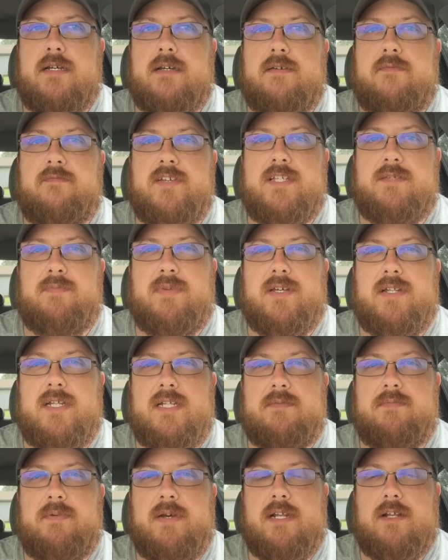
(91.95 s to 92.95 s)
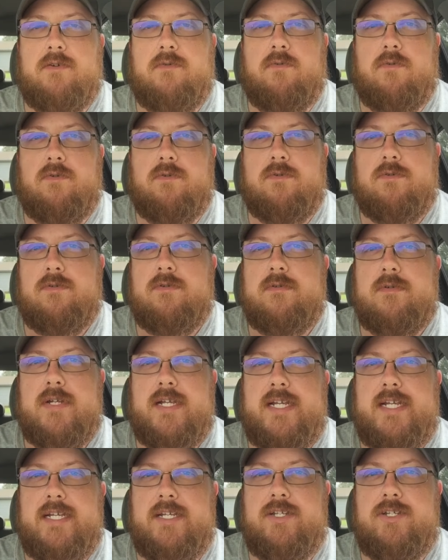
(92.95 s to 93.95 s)
Visibility is about 1/4
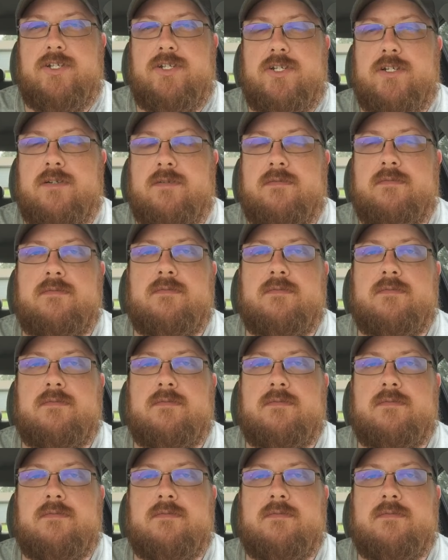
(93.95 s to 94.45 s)
inch.